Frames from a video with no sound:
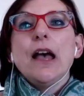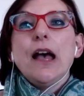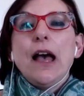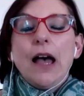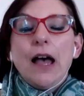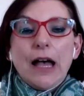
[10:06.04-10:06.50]

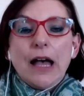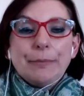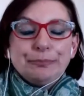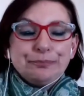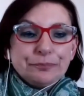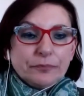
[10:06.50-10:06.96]

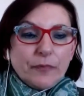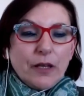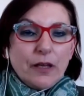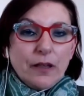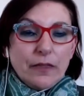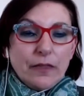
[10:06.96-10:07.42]
Um,
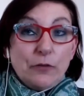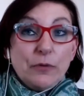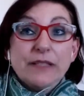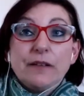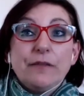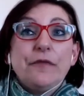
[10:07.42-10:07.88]
there
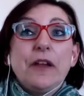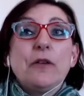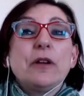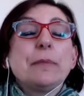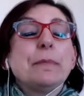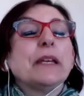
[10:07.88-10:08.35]
is a
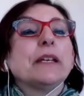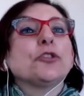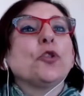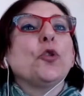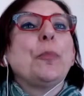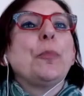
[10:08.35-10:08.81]
very big
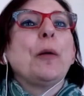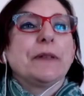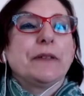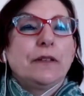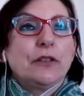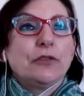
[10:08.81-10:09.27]
tall poppy
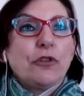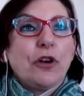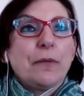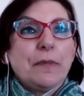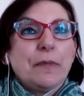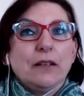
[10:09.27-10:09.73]

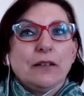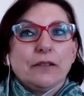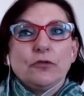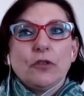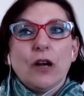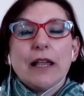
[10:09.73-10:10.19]
syndrome in
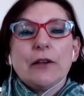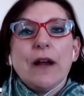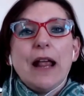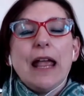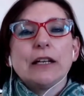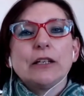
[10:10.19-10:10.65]
Australia,
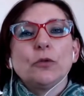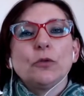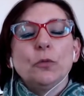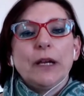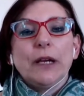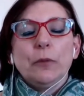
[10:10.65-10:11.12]
and
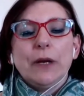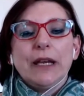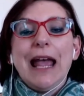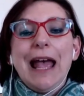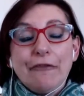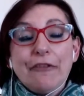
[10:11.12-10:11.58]
we, we
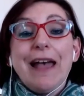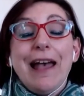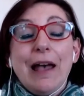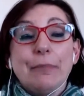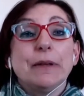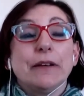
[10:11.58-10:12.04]
have a
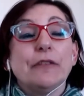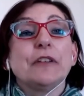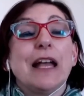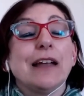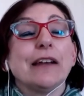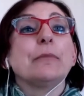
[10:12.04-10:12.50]
habit of
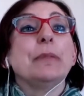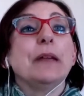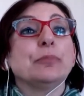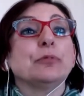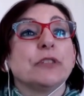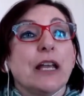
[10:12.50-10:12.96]
cutting
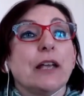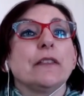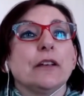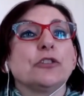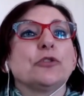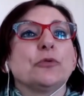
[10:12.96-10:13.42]
people down
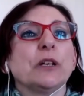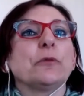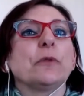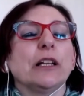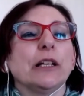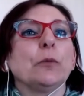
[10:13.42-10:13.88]
that are doing
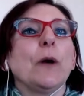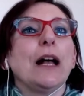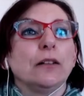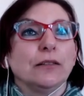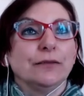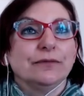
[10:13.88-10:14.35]
really well.